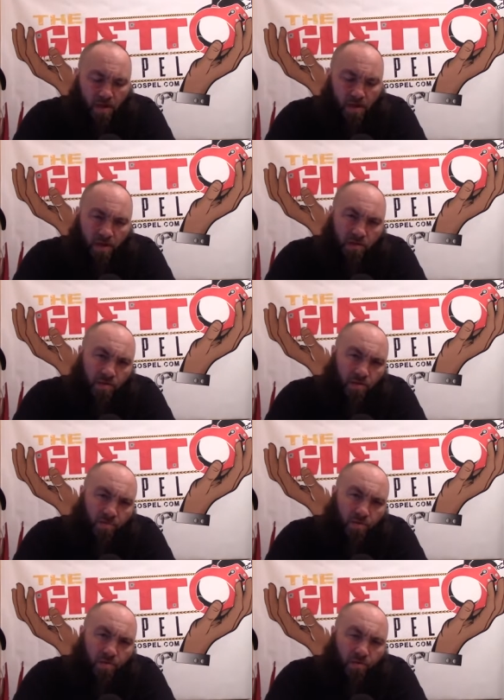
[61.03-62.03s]
is in the
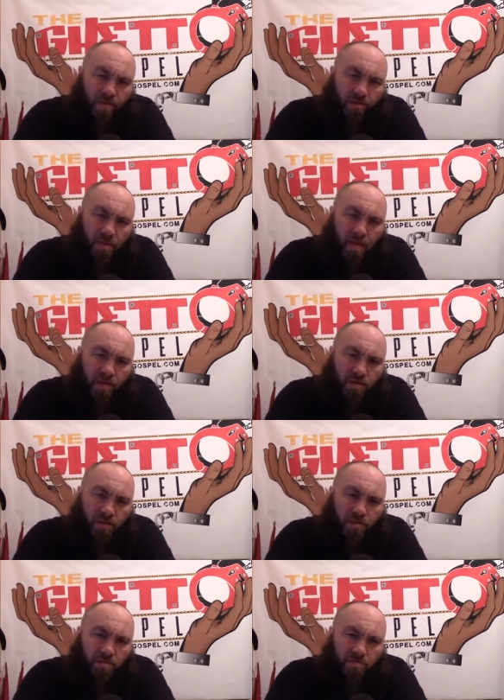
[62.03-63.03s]
book of
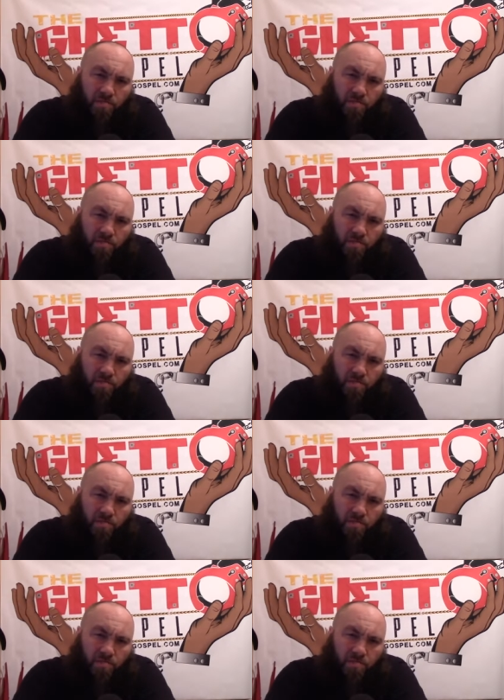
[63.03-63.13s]
Revelation.